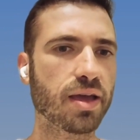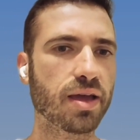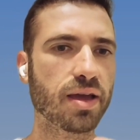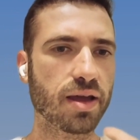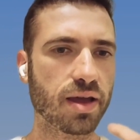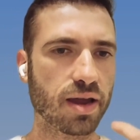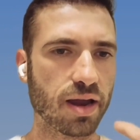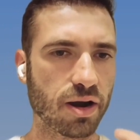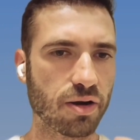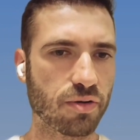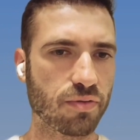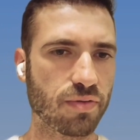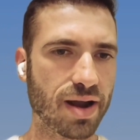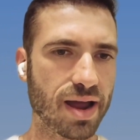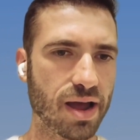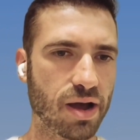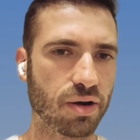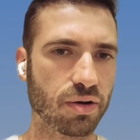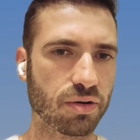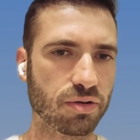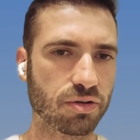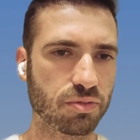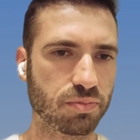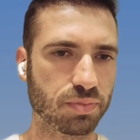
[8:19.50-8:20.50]

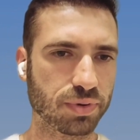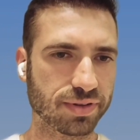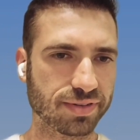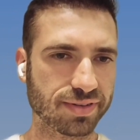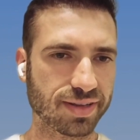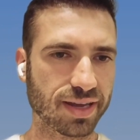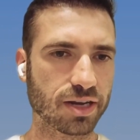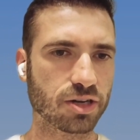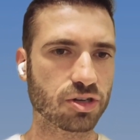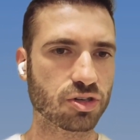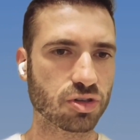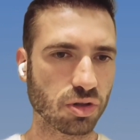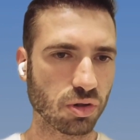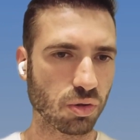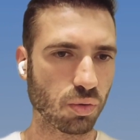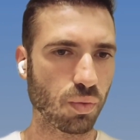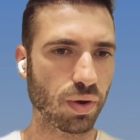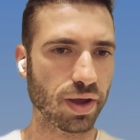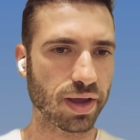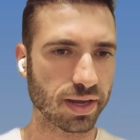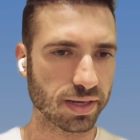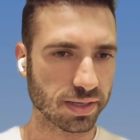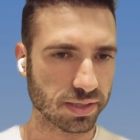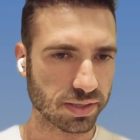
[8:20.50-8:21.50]
around potential
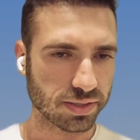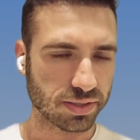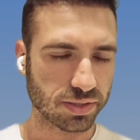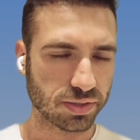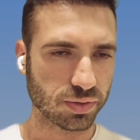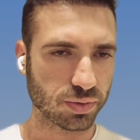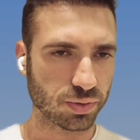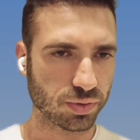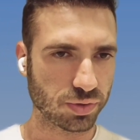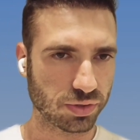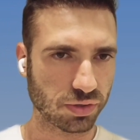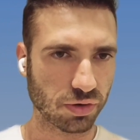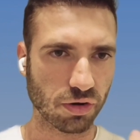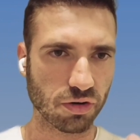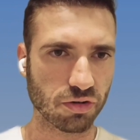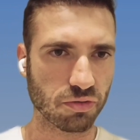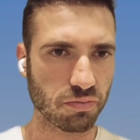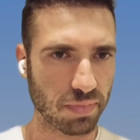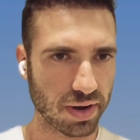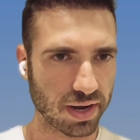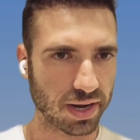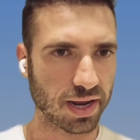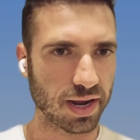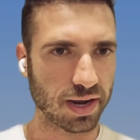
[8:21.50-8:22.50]
ways to start
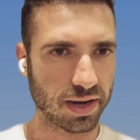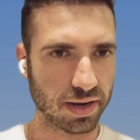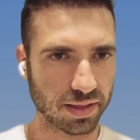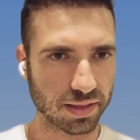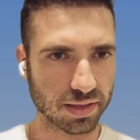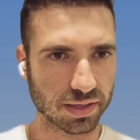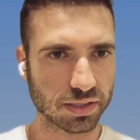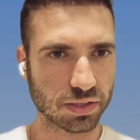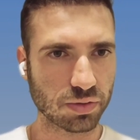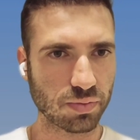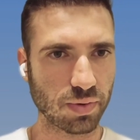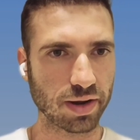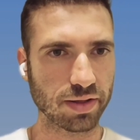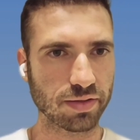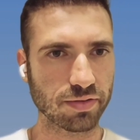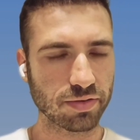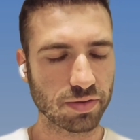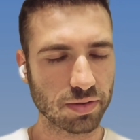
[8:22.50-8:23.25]
mitigating this threat?